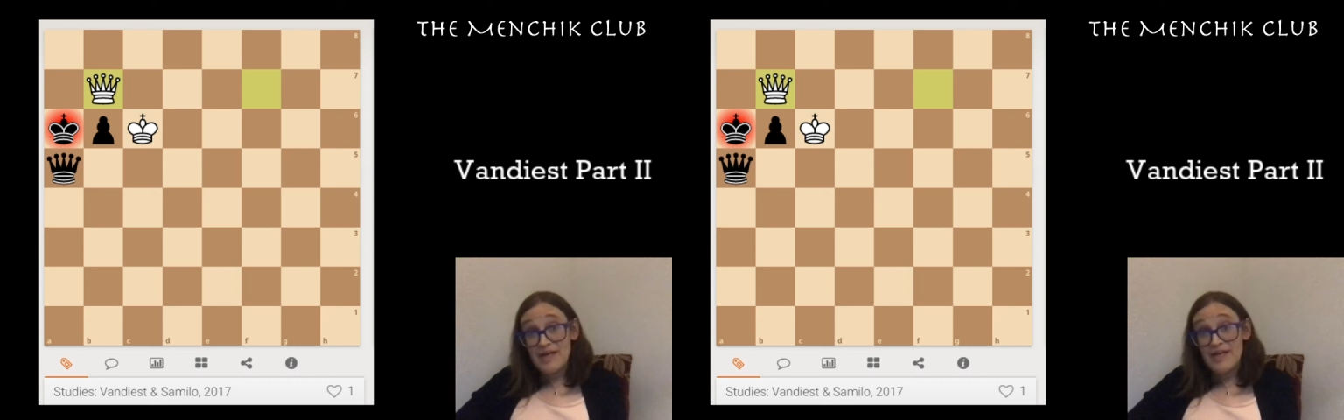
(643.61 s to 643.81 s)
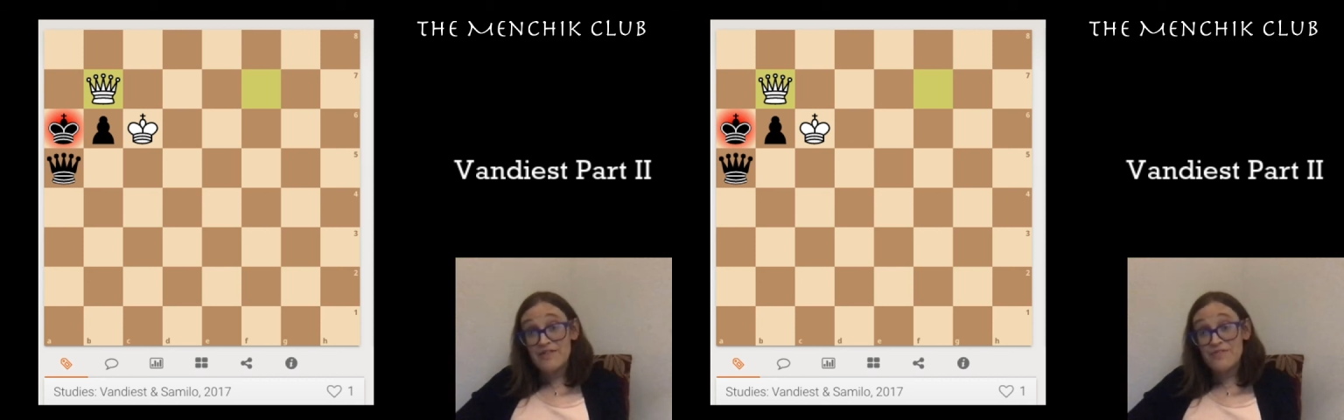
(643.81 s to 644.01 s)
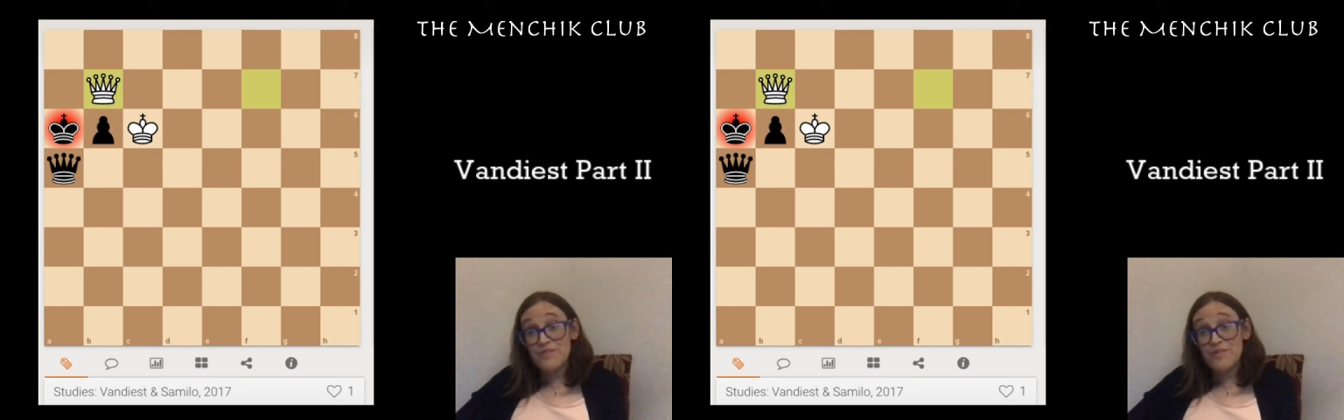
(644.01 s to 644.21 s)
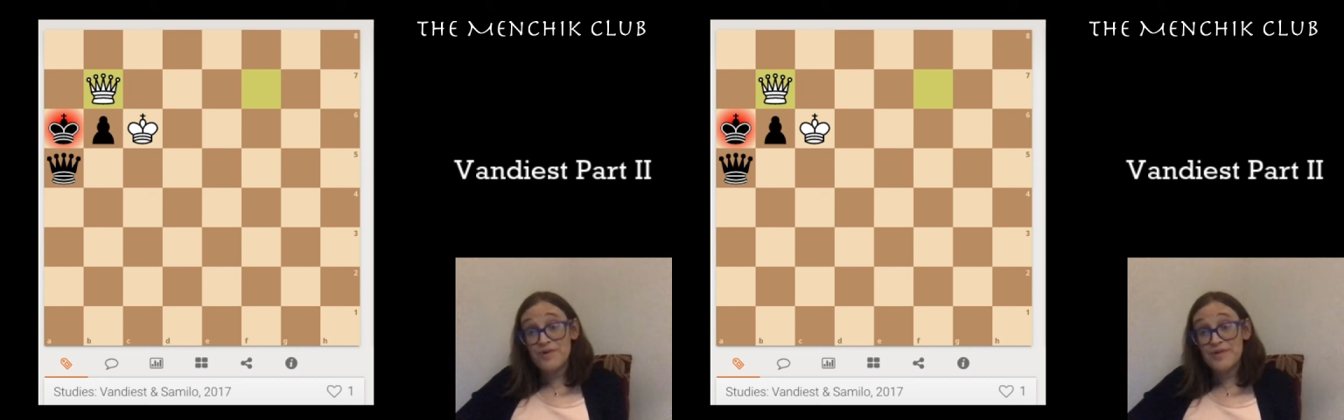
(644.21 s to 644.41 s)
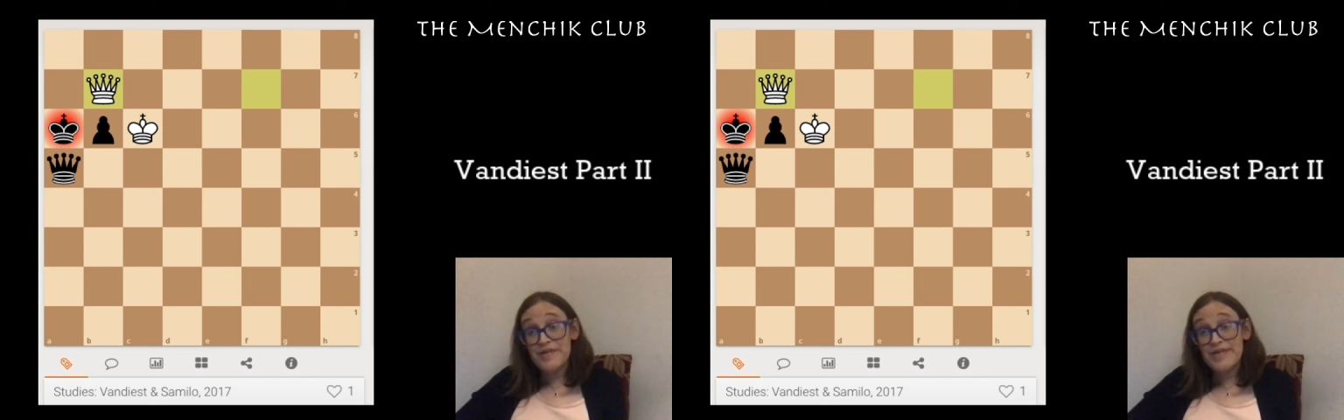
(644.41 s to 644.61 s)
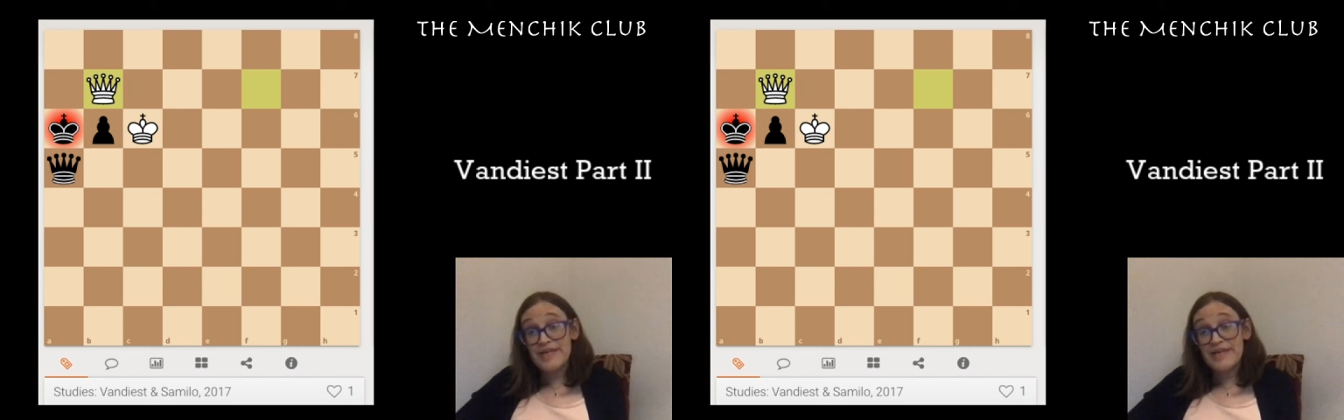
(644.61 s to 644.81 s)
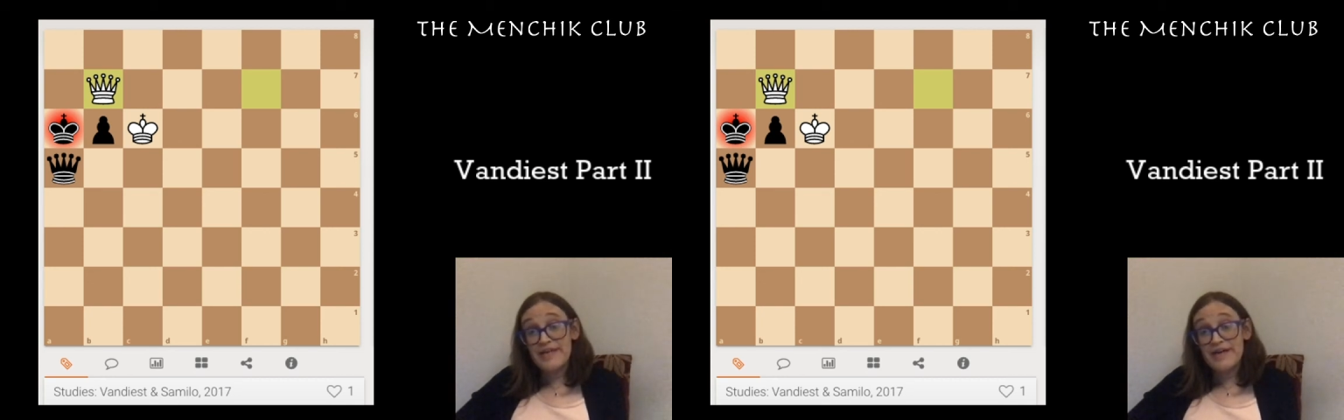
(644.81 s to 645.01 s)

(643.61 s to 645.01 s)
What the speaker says: It really,